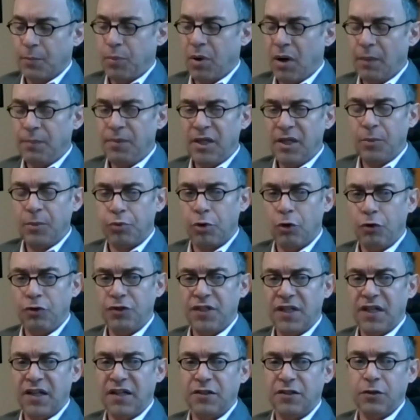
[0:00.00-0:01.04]
public
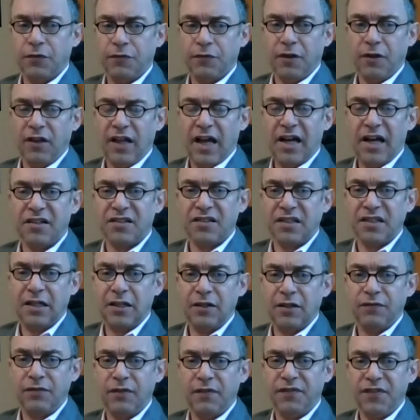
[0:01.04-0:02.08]
protest over the last
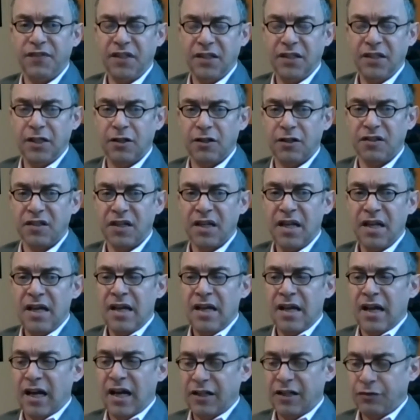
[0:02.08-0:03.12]
10 to 15 years
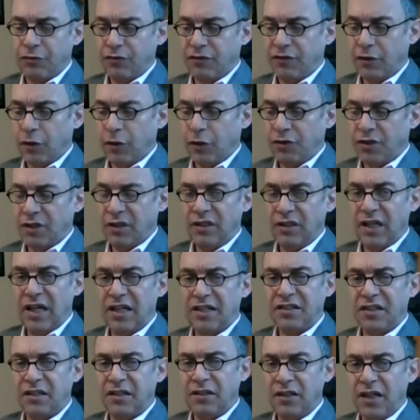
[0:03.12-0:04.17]
has resulted
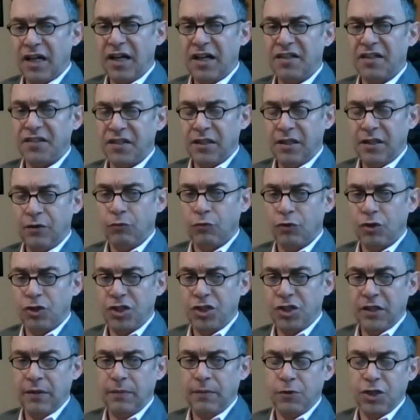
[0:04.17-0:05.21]
less and less in
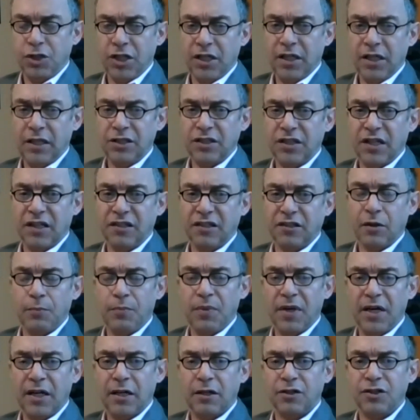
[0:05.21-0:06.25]
regime change as
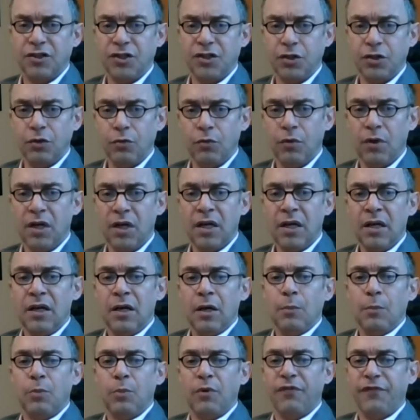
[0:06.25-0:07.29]
compared to
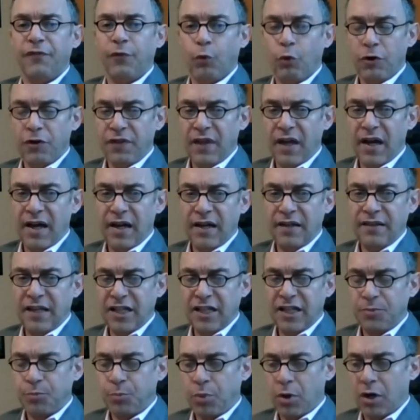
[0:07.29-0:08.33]
before that. And
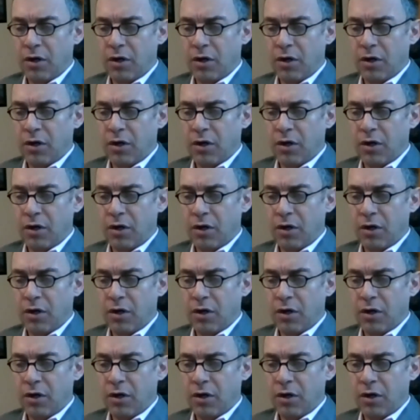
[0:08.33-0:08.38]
